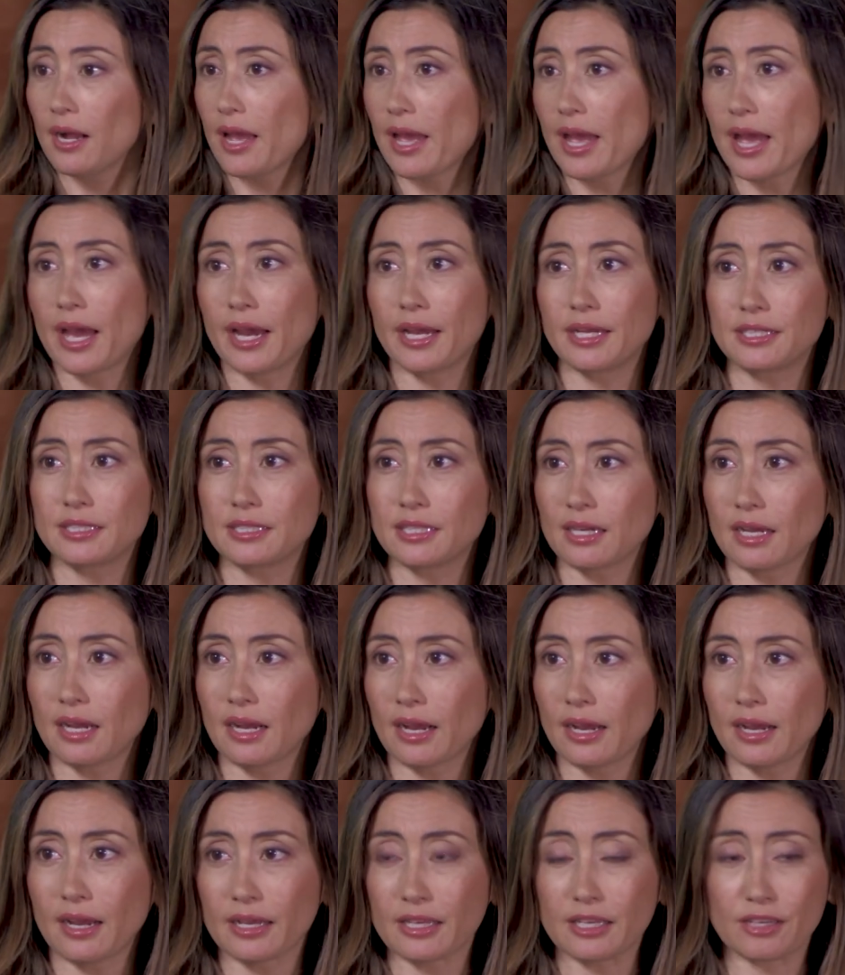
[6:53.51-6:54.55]
And
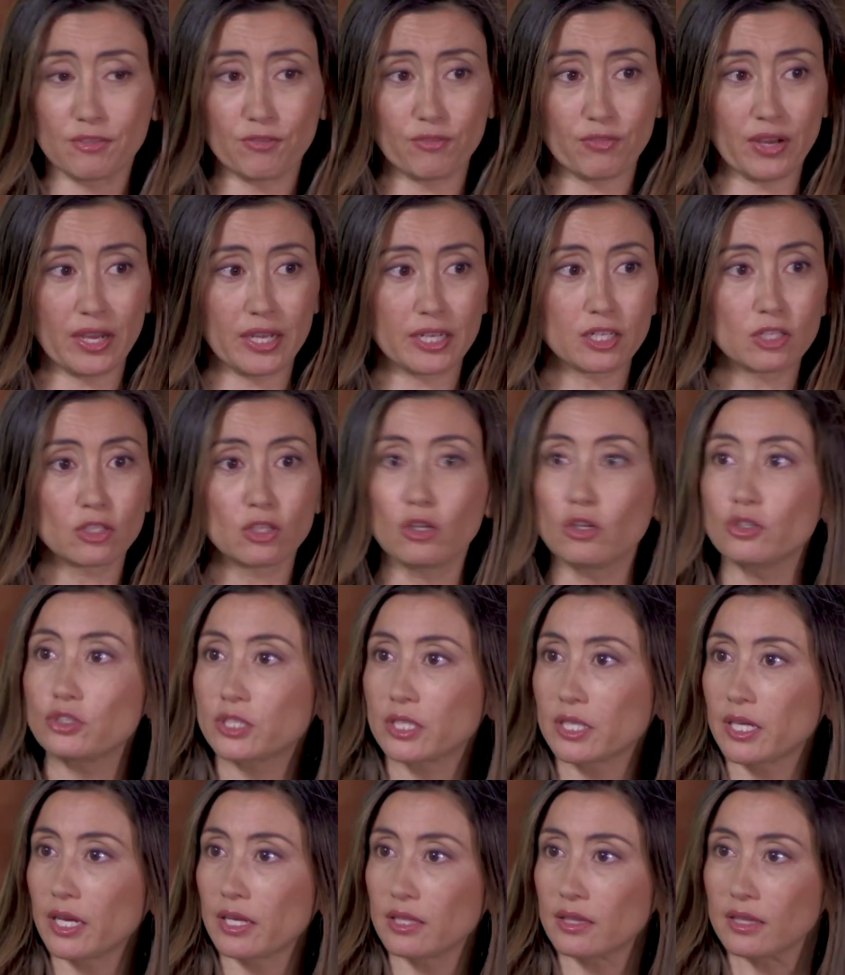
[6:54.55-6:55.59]
I can find clothes
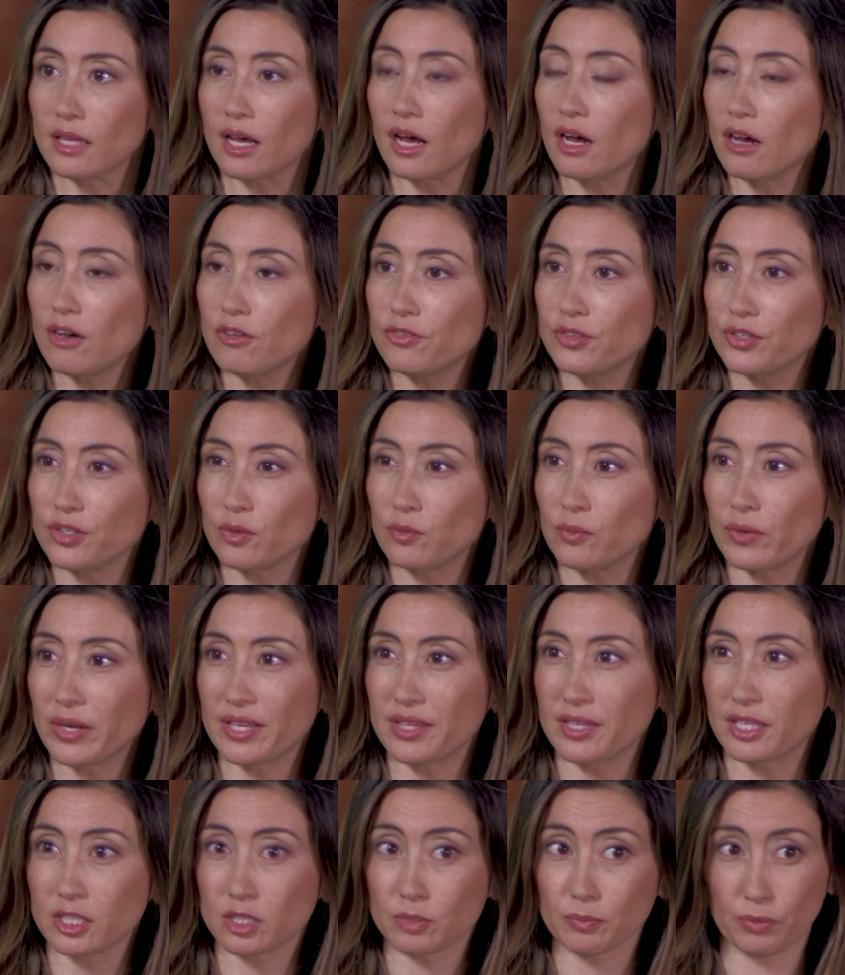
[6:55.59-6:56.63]
that I love in a way
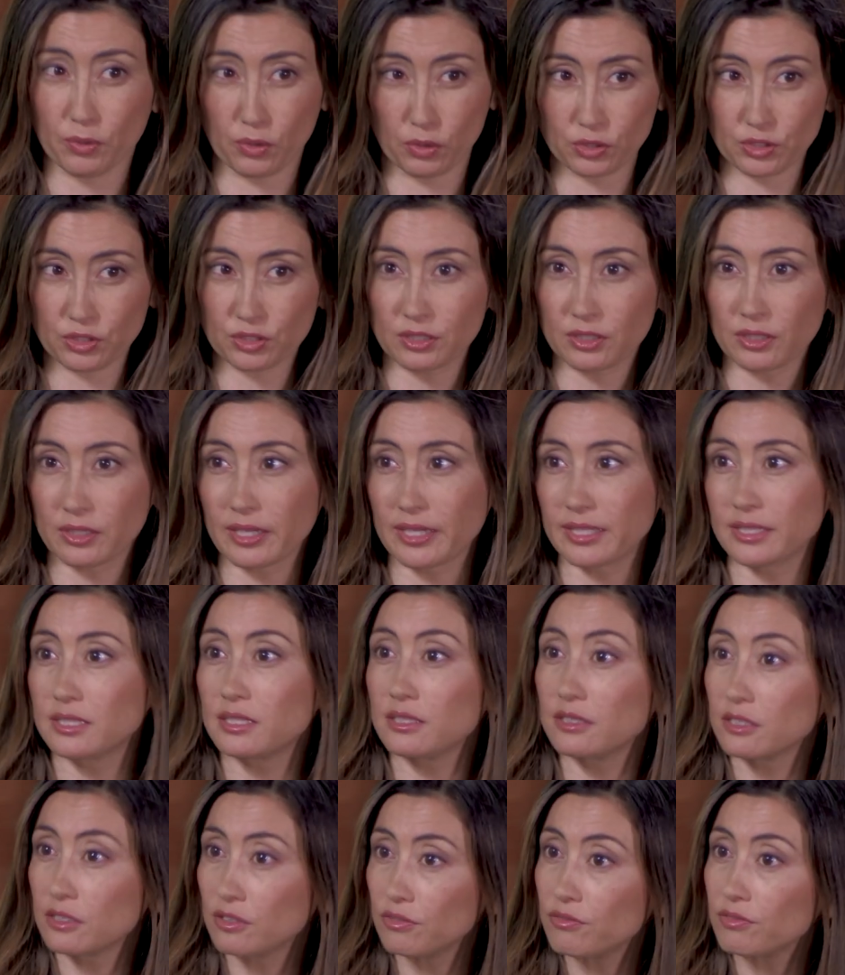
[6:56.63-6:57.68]
that's personalized
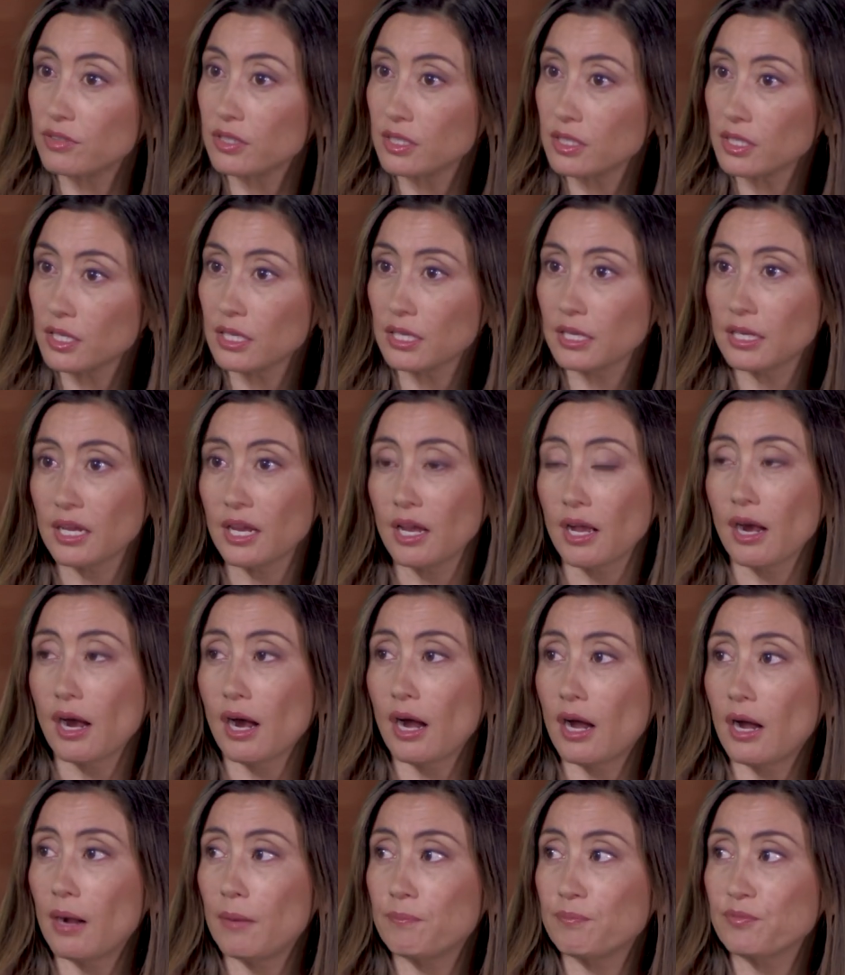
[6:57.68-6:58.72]
and convenient.
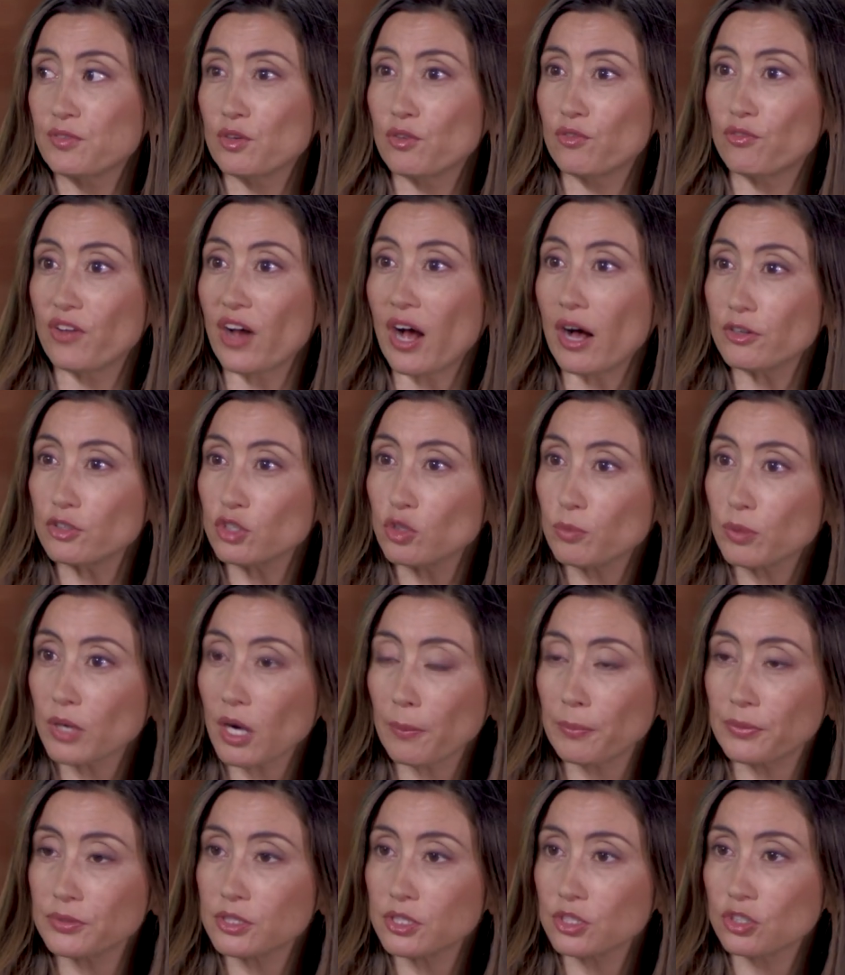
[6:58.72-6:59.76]
Um, the value
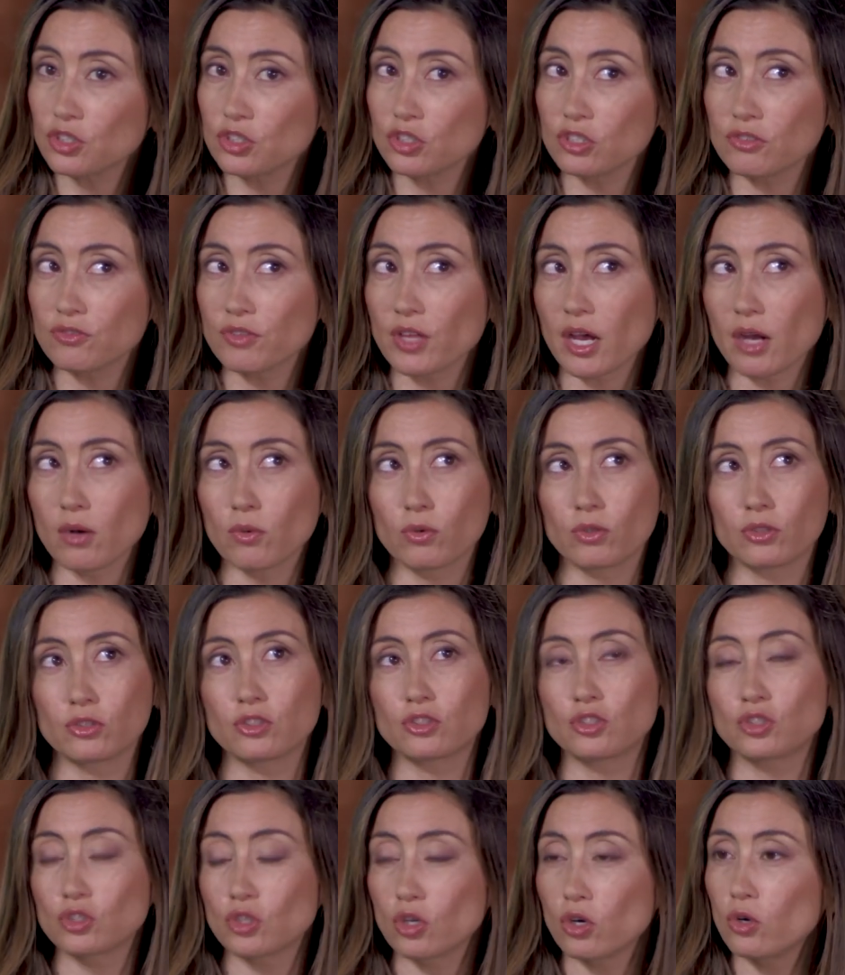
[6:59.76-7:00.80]
proposition of that was
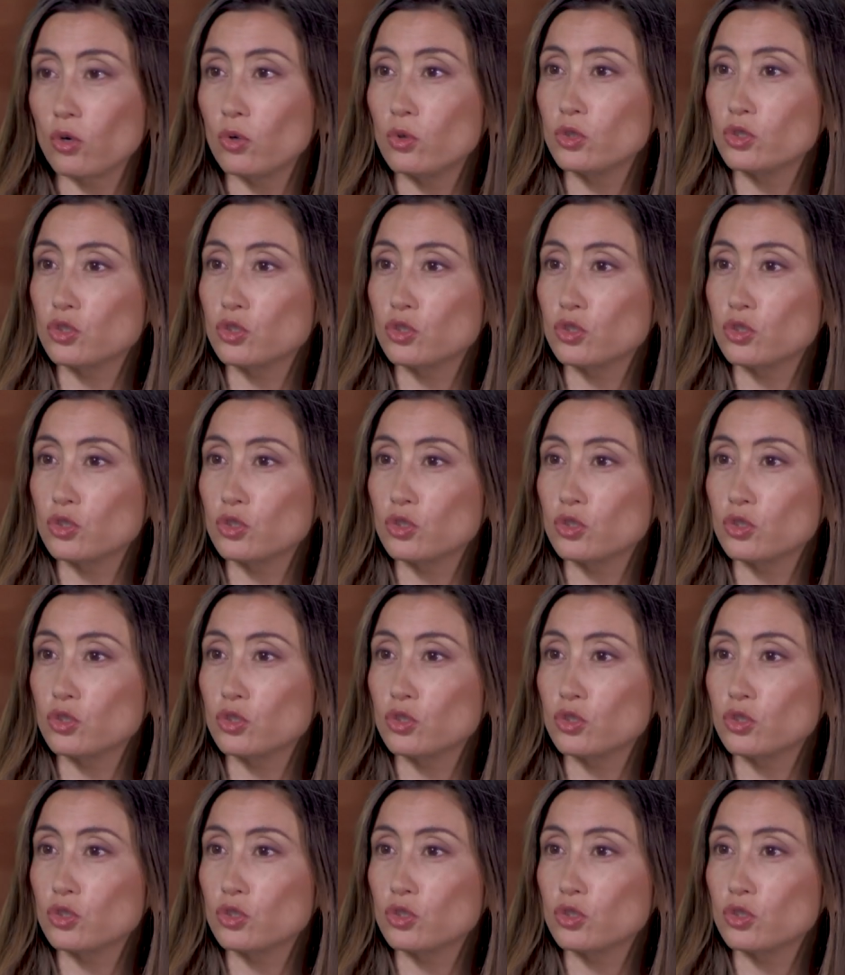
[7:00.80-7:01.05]
so